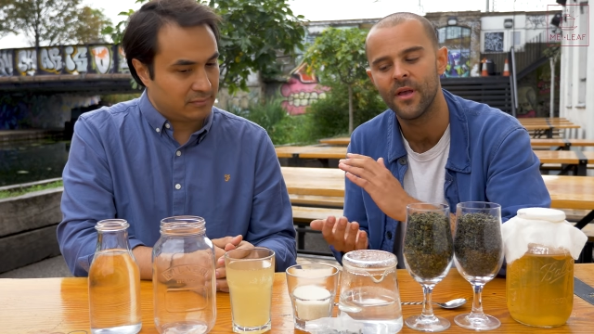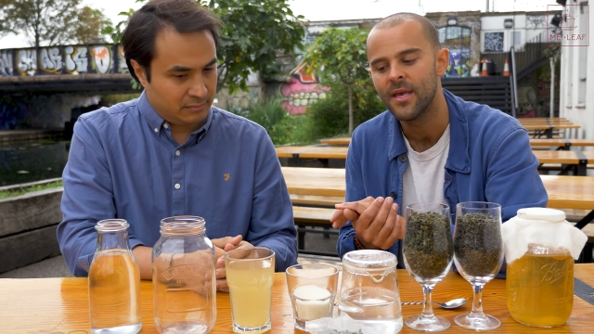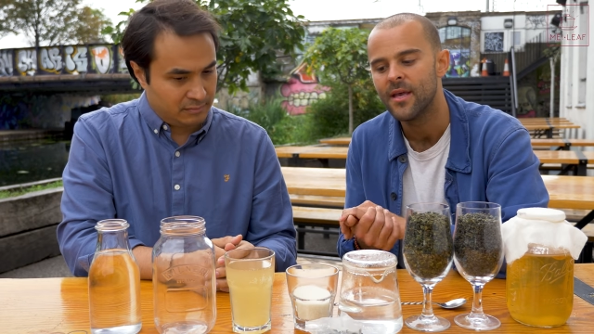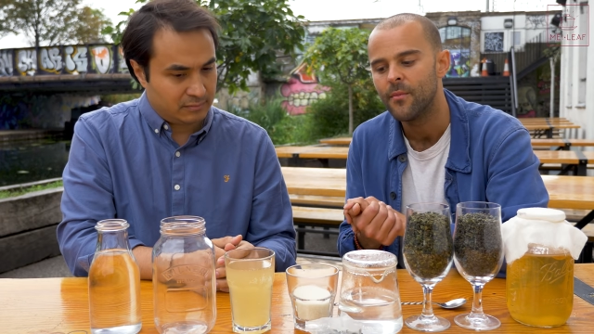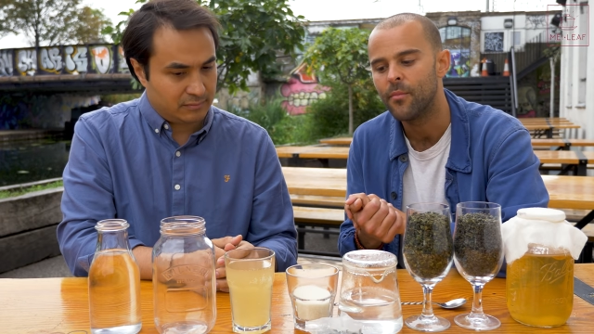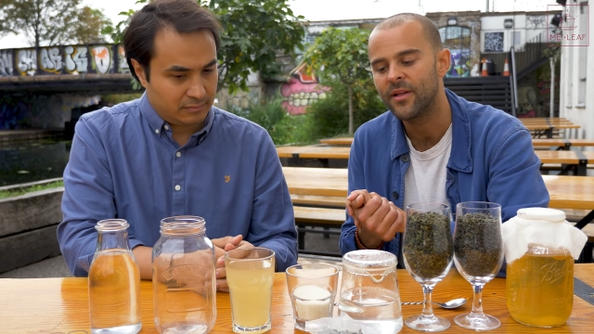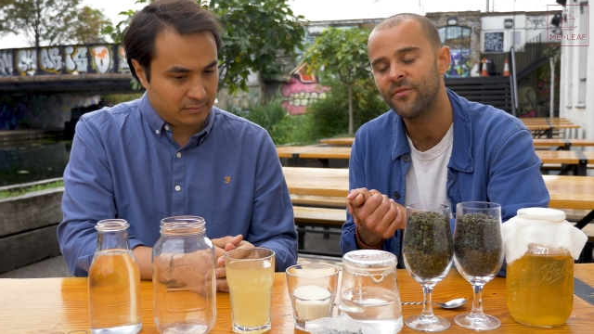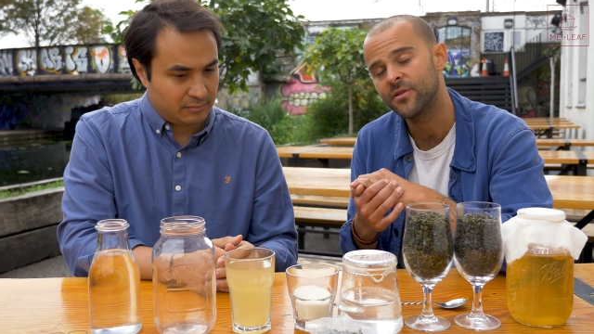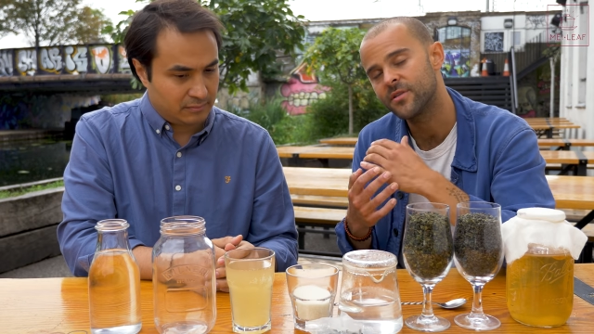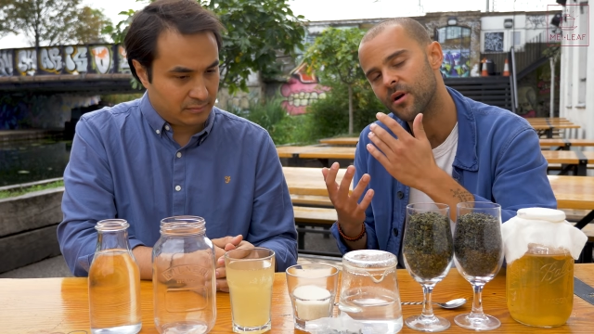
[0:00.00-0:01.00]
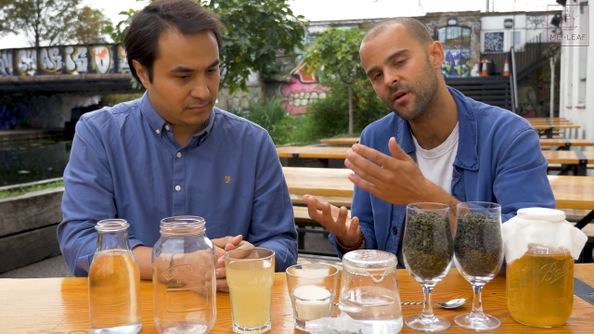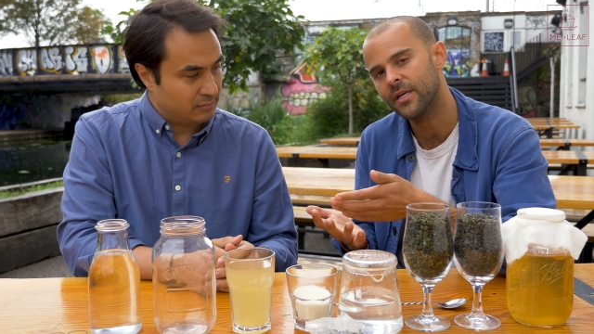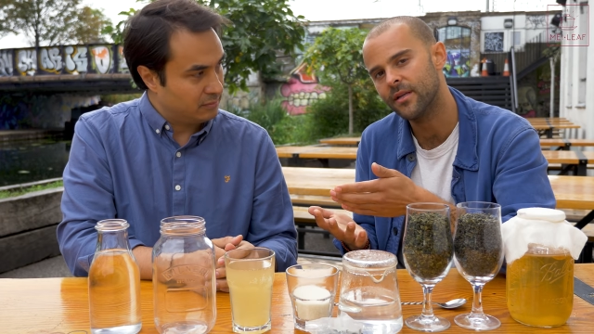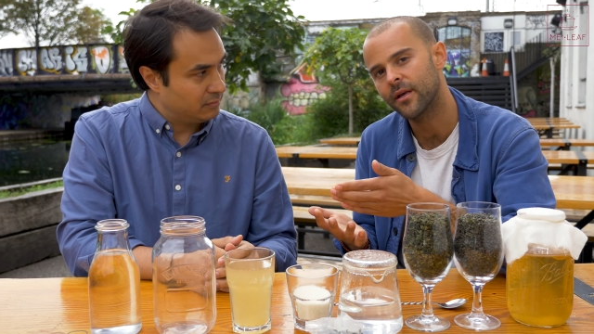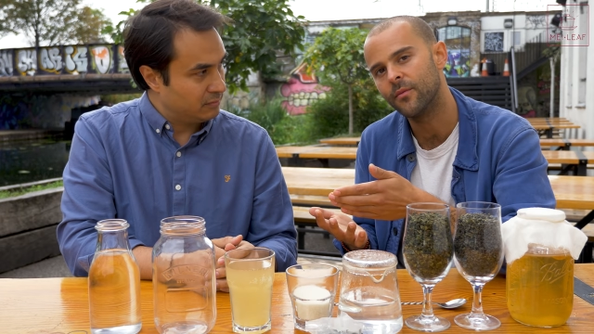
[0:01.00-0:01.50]
Speaker 1: Mm. But if you're
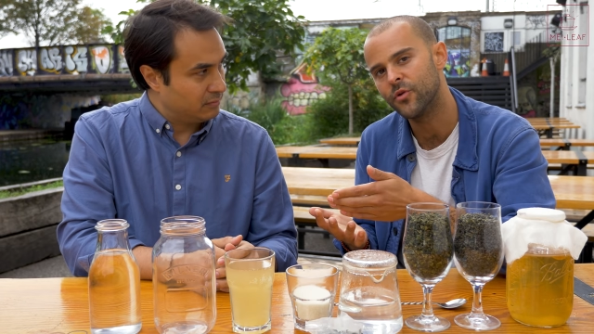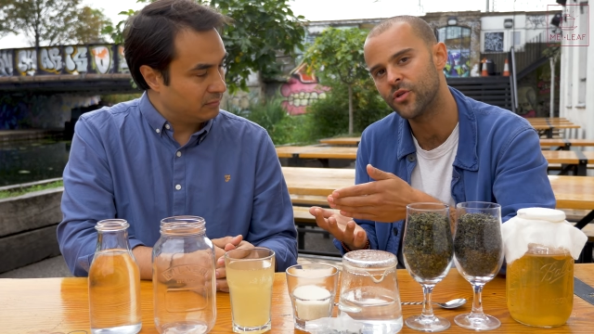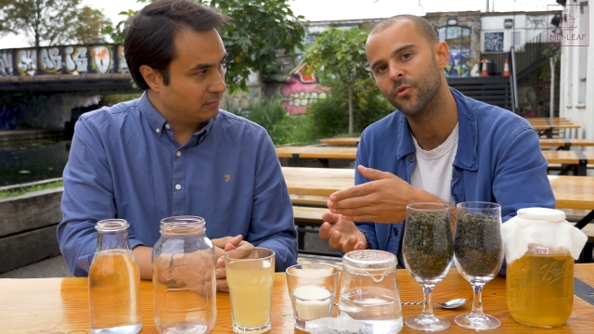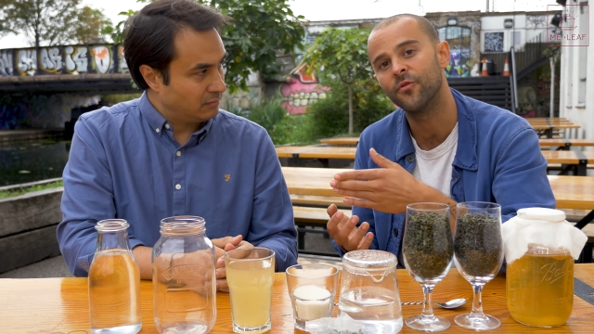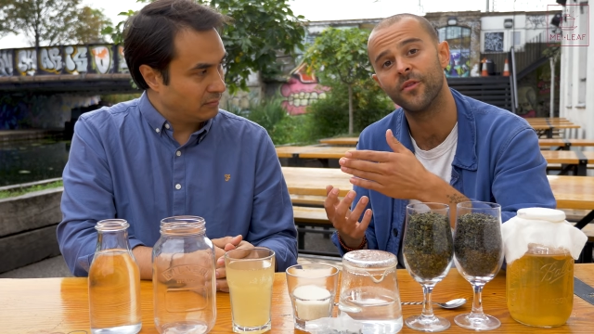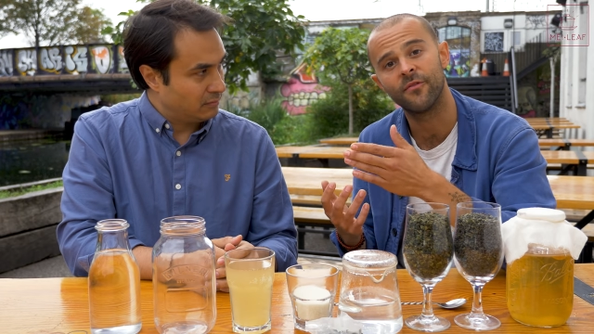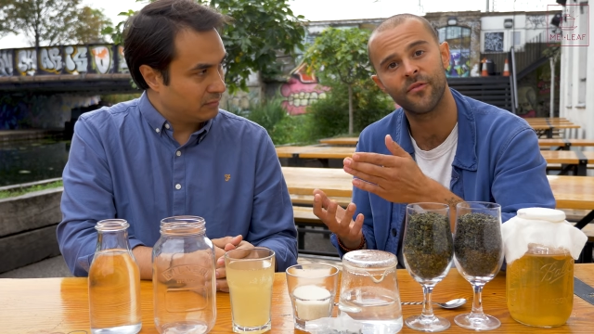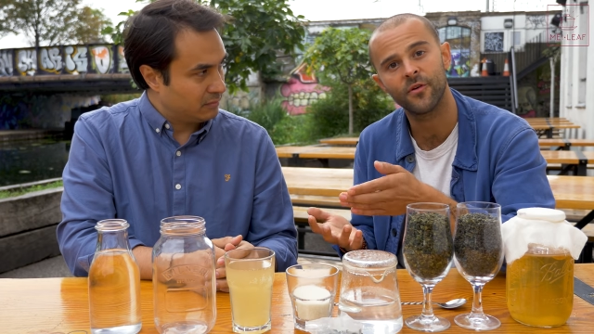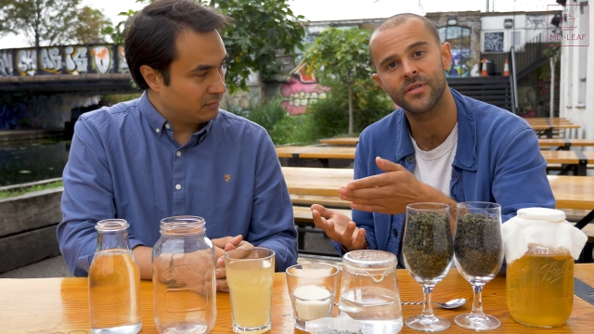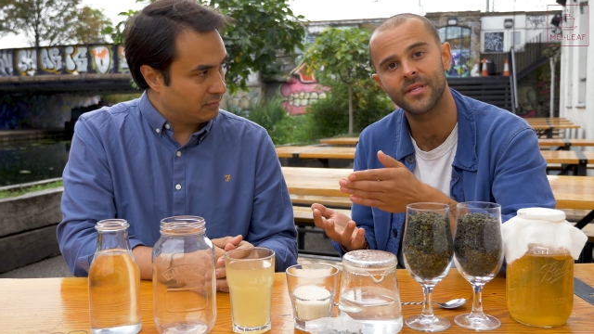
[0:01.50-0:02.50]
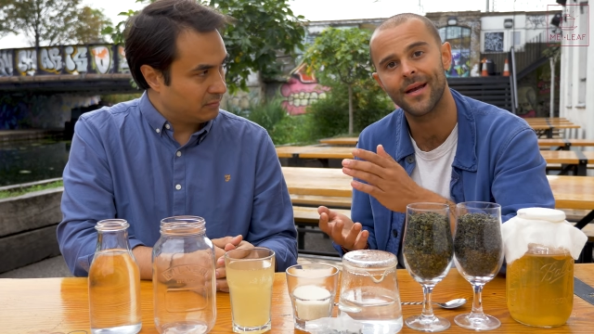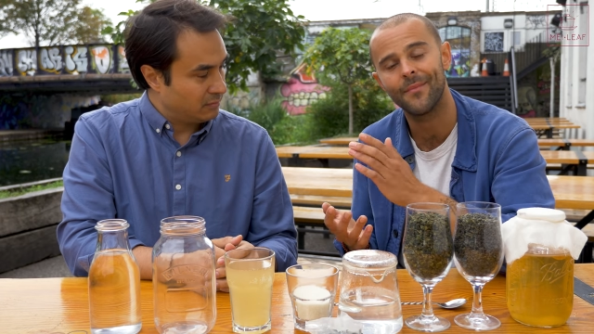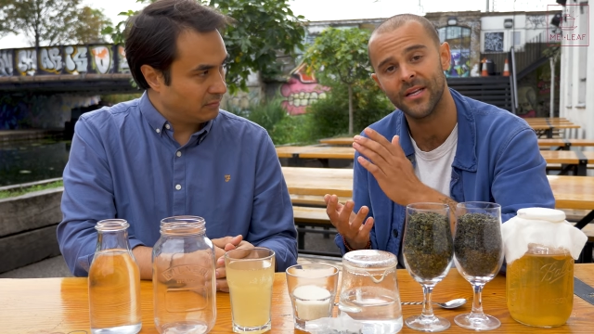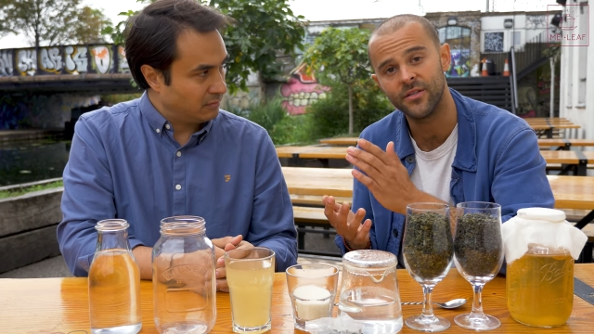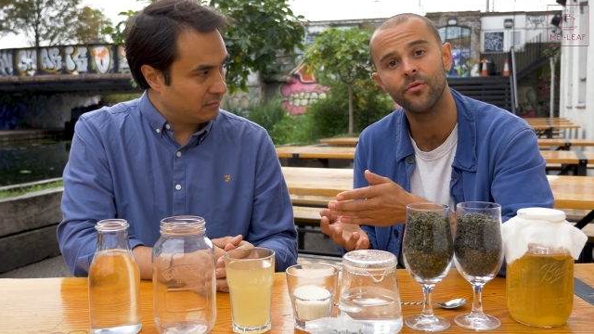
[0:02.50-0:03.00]
starting a kombucha brew for the first time,
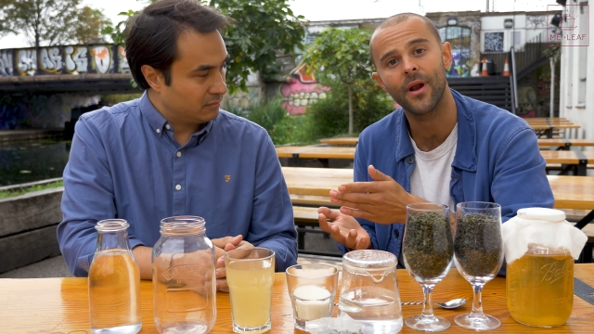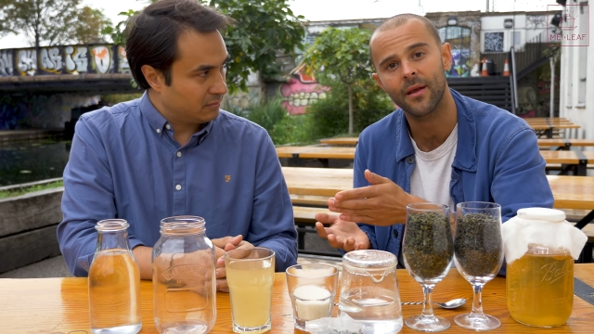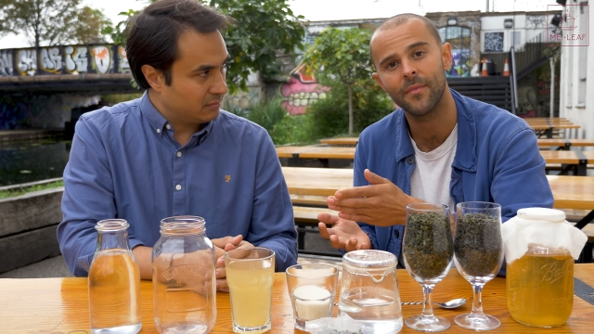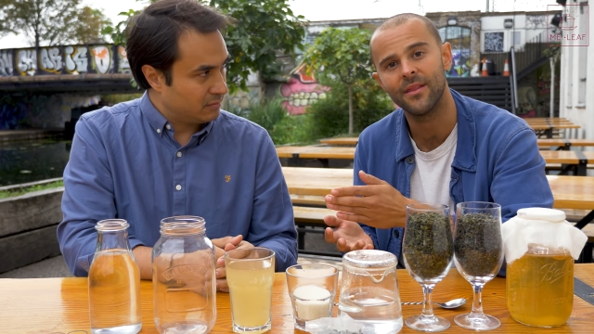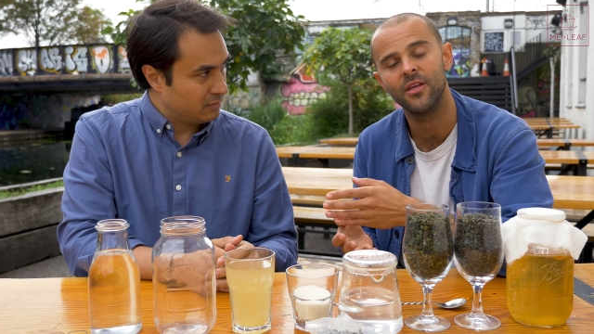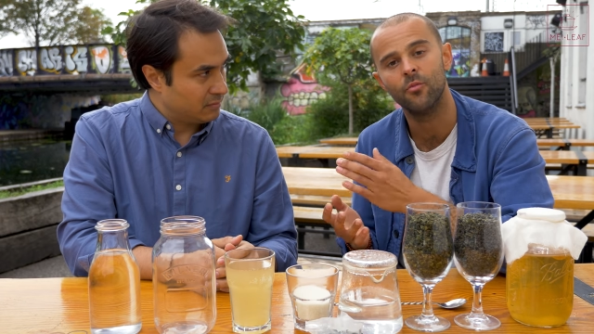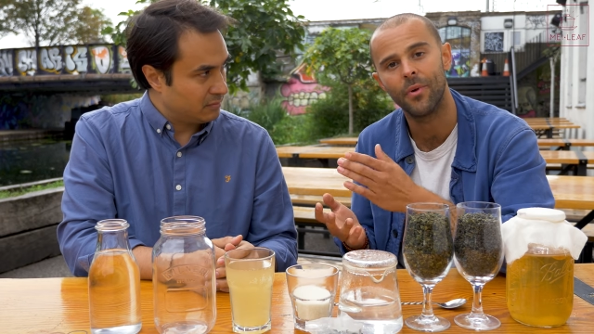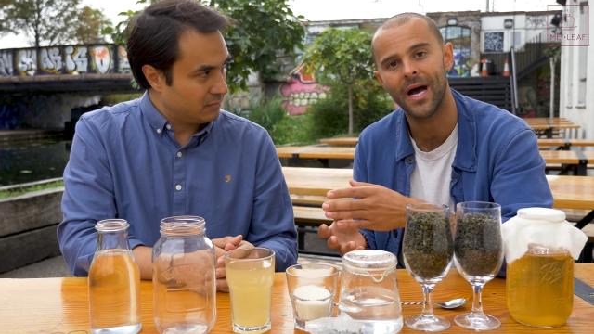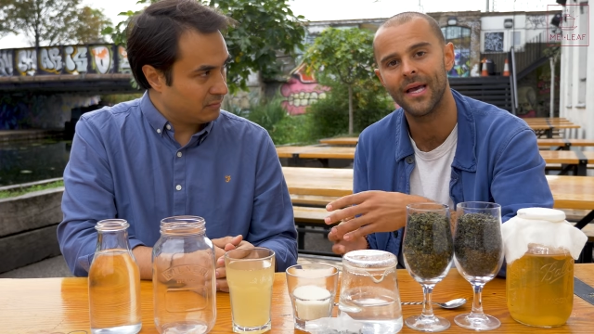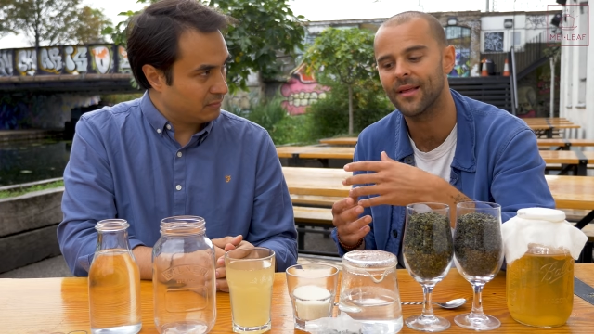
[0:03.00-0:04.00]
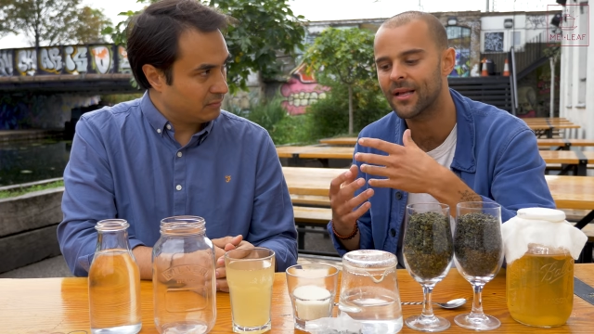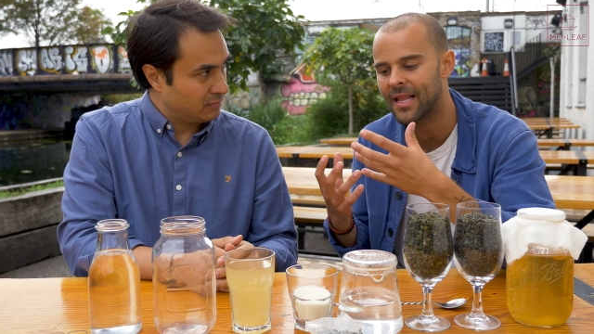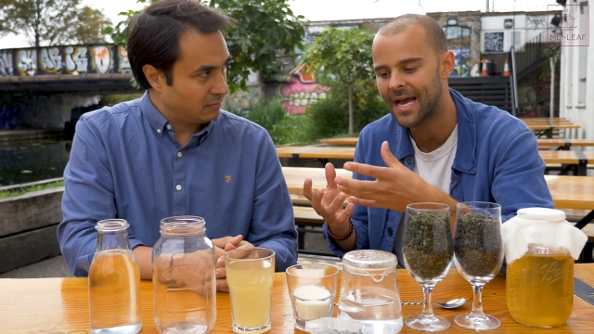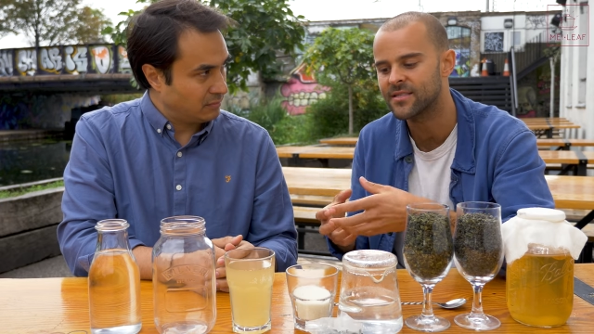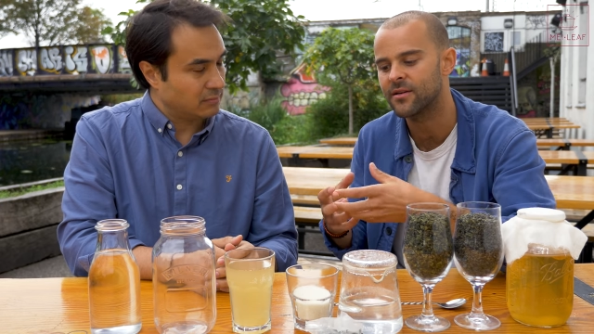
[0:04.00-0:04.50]
I do recommend that you buy the
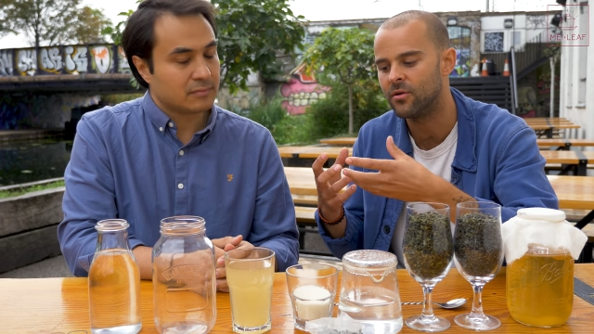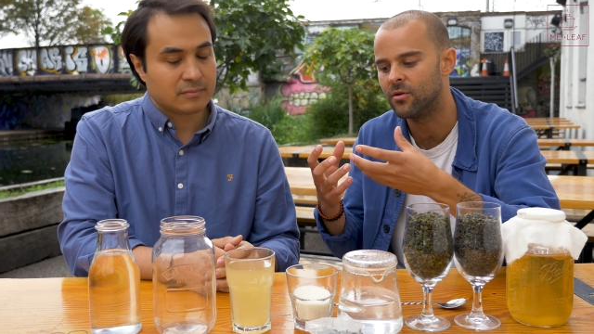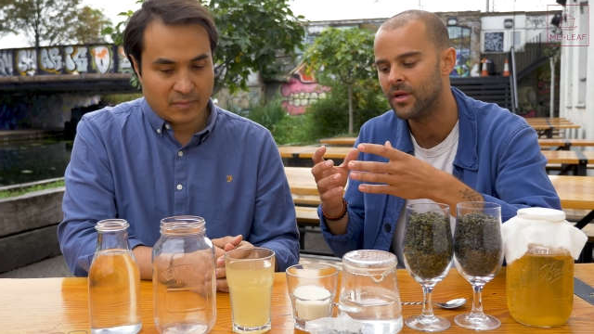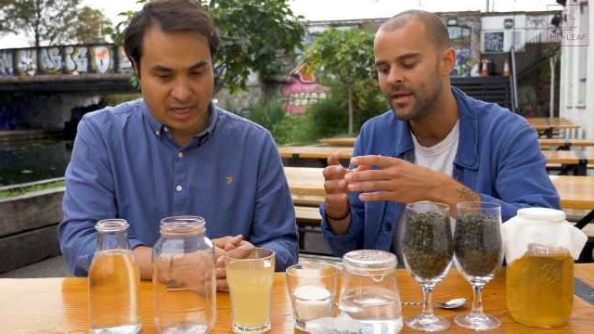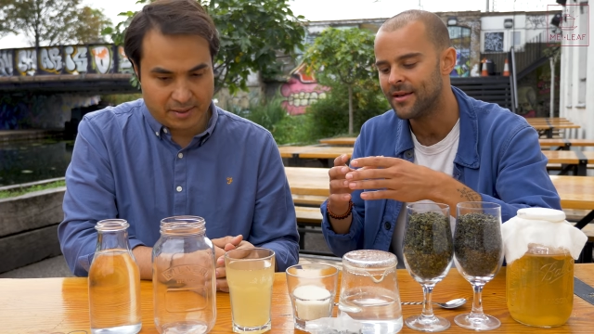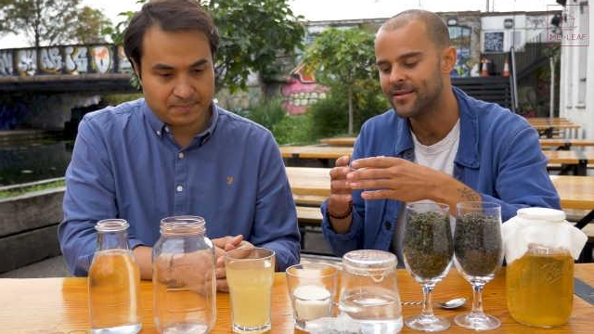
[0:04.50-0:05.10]
classical yeah.